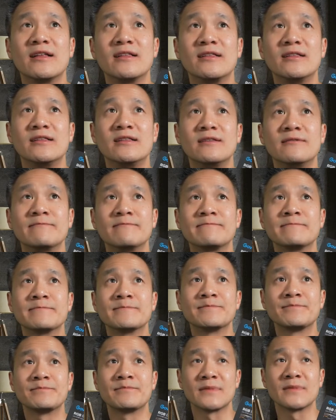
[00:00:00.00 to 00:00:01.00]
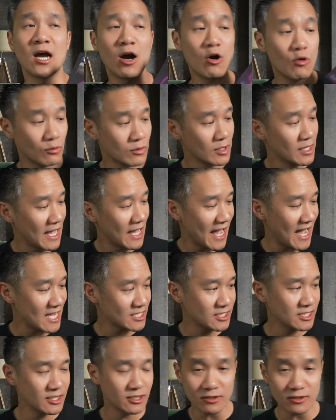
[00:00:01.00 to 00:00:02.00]
mm, oh
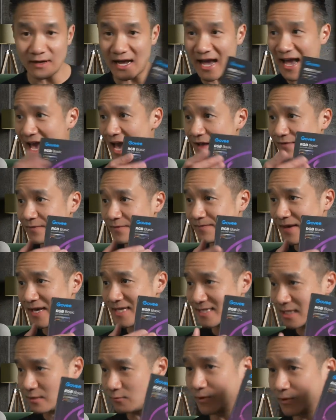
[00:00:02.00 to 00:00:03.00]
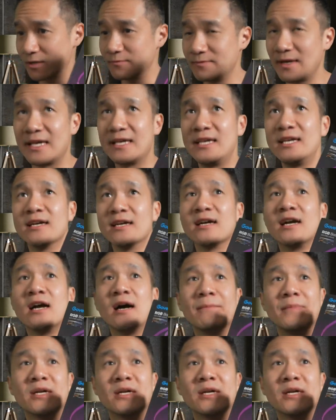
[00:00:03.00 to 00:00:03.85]
actually you know I have the basic one right here